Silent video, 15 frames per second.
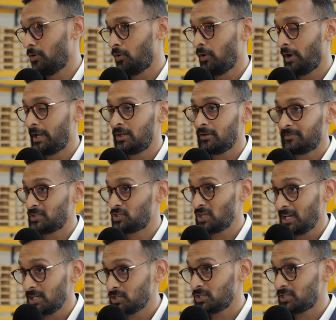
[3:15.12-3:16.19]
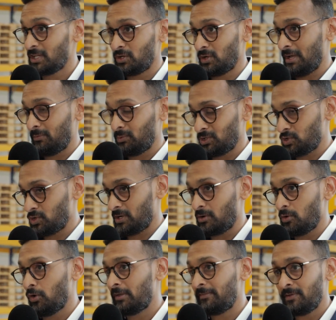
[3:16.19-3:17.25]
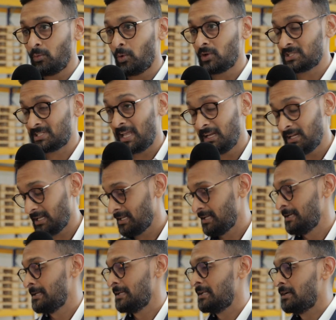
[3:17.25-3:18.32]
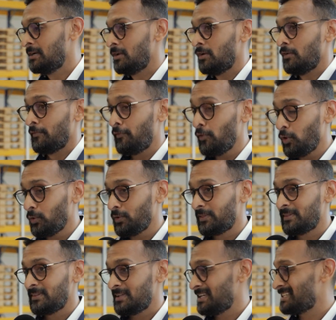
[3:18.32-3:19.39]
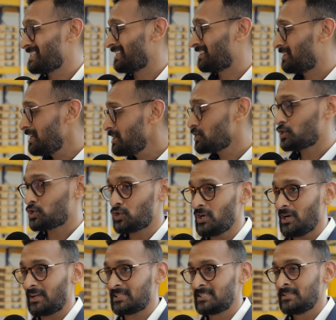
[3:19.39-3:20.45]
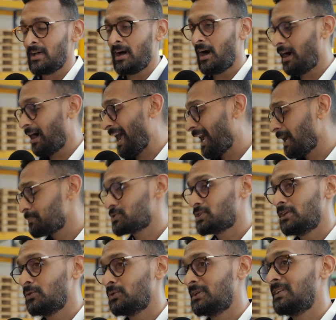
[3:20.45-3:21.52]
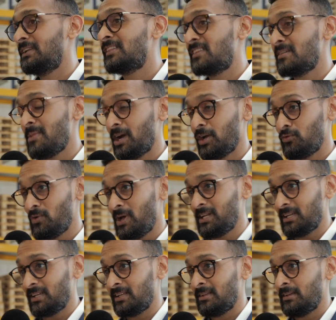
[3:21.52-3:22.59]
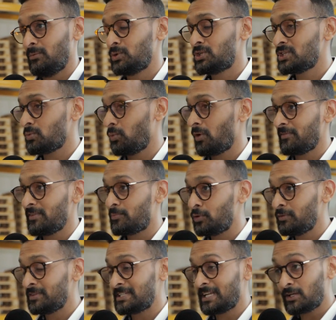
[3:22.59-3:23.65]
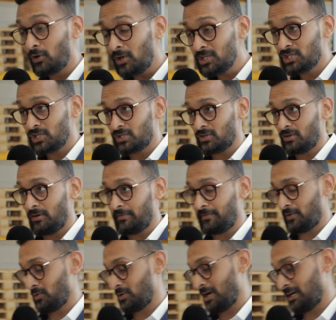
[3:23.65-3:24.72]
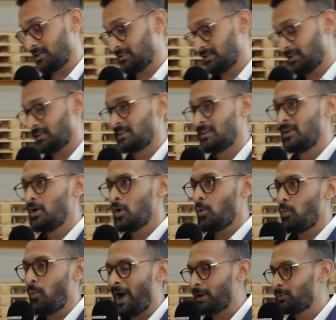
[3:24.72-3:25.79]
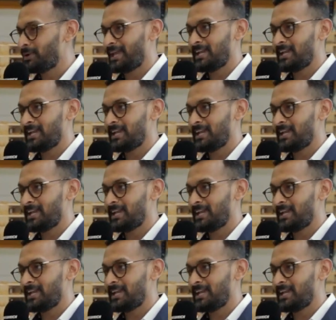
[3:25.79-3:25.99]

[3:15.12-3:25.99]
or any of the challenges that you have with the truck or if you want to scale it. Fourth is that these trucks are absolutely lithium ion ready which is one of the proven technologies of Jungheinrich. Why would